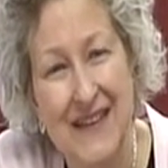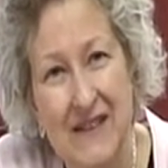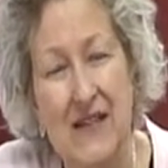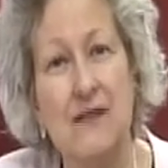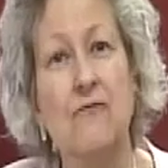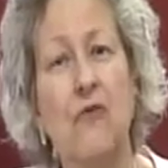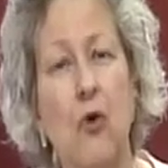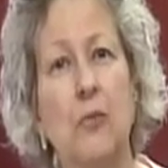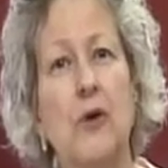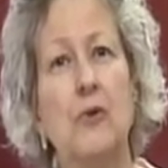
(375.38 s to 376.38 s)
that's
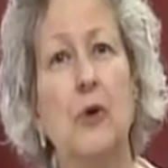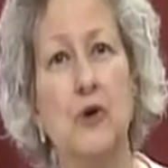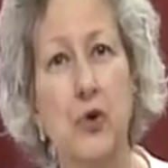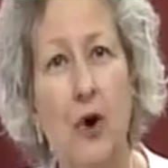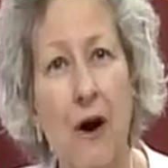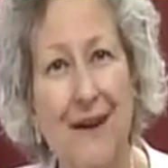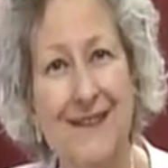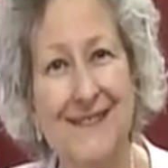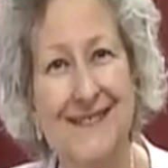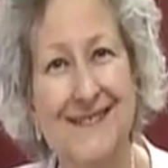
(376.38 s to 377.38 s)
informing you in your
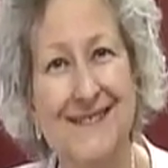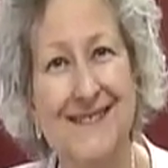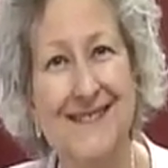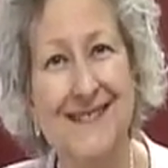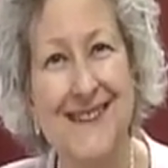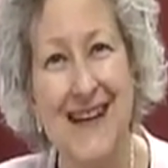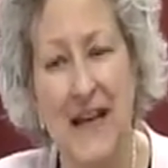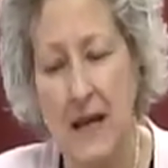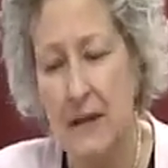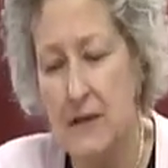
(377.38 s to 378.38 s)
heart,
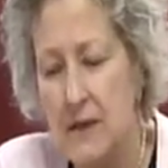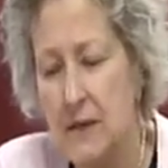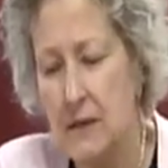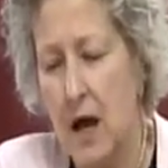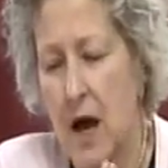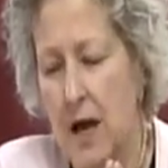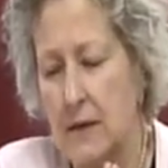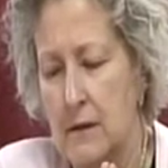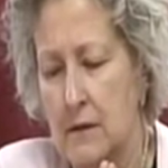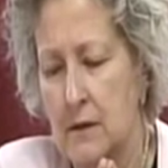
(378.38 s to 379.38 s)
this God
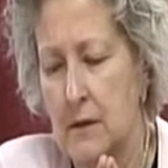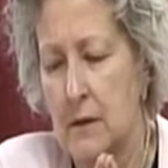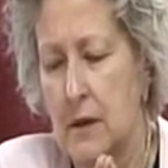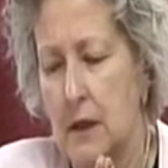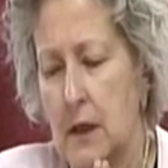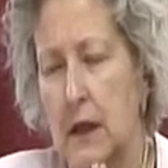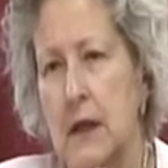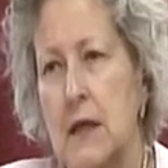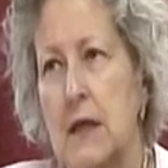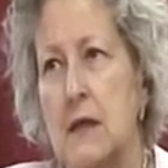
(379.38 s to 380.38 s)

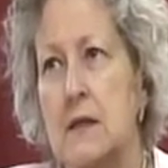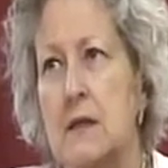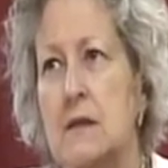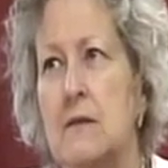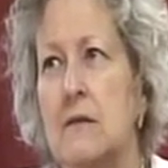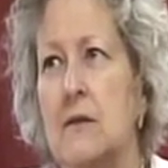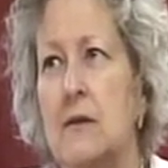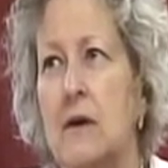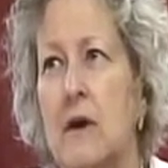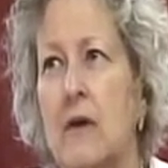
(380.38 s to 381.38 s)
is
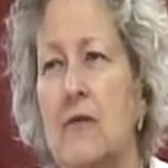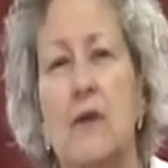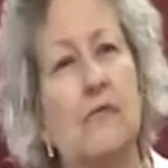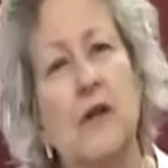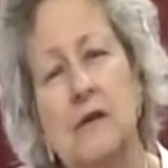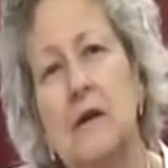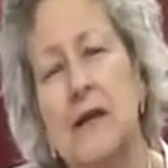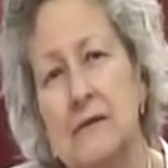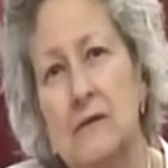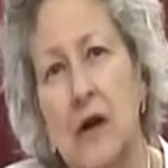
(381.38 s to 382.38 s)
of infinite
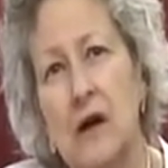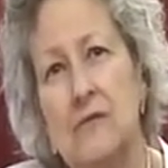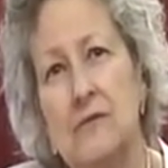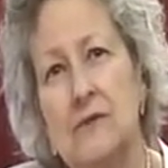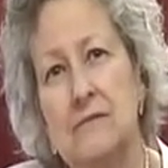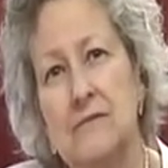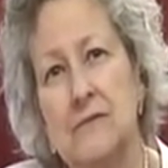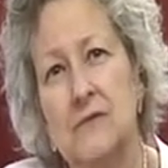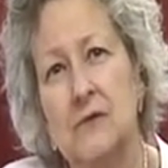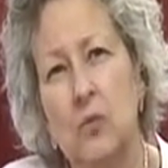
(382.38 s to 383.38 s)
light and love.
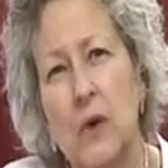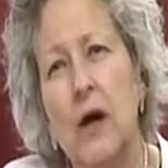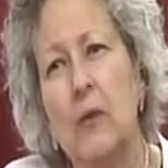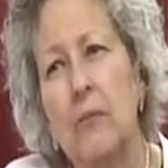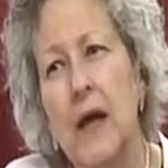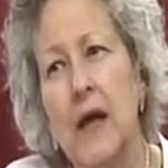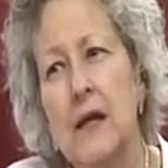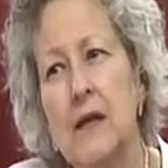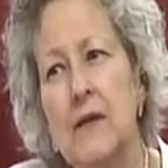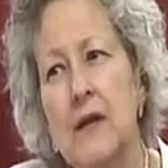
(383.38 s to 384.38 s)
We are made
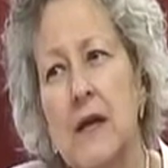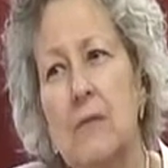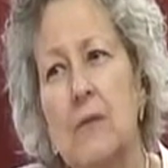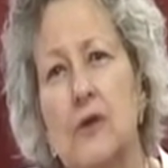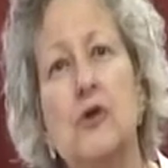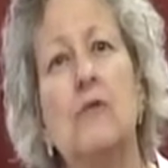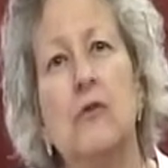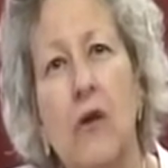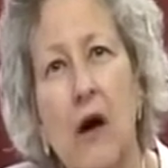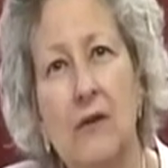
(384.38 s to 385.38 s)
in the image
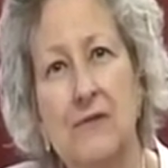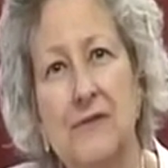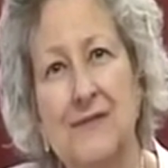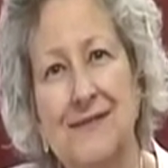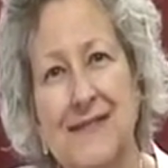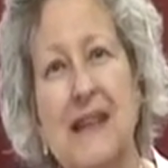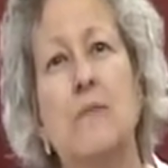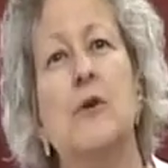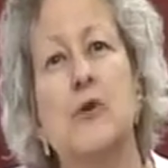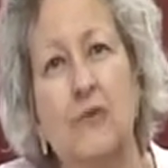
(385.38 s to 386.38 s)
of love, the
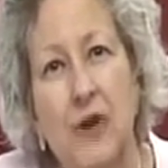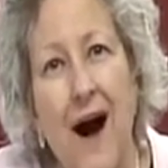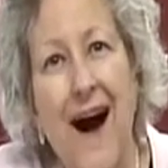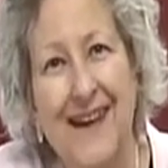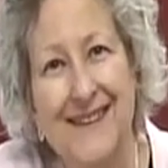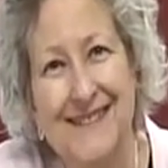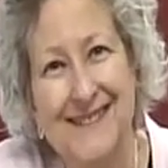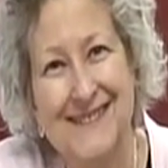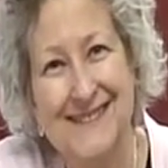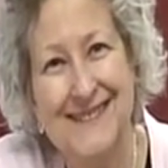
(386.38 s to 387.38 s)
image of God
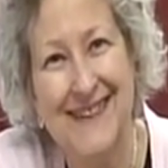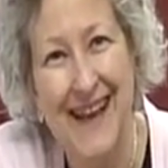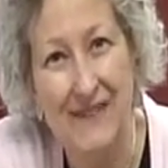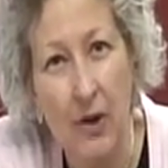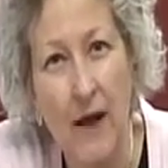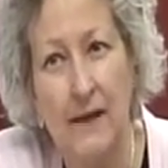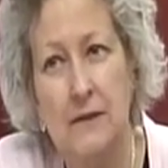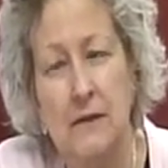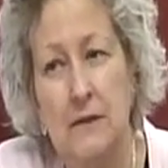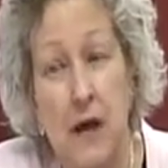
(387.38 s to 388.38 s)
and
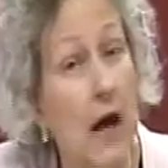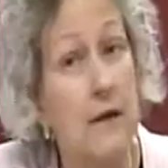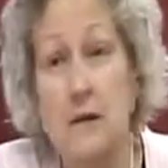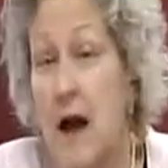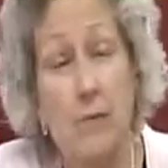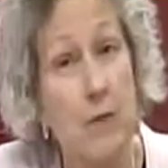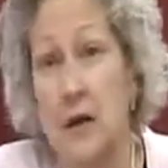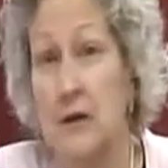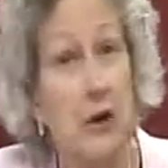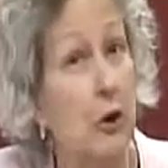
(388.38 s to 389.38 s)
light. God is not
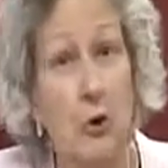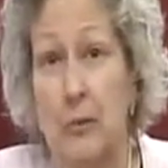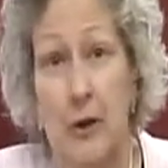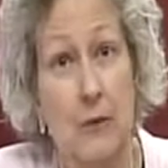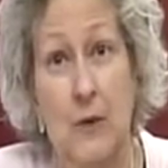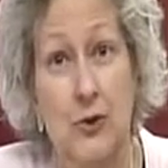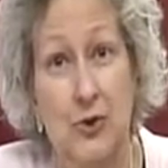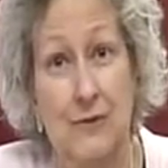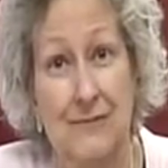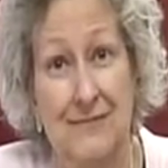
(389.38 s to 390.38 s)
made in our human image.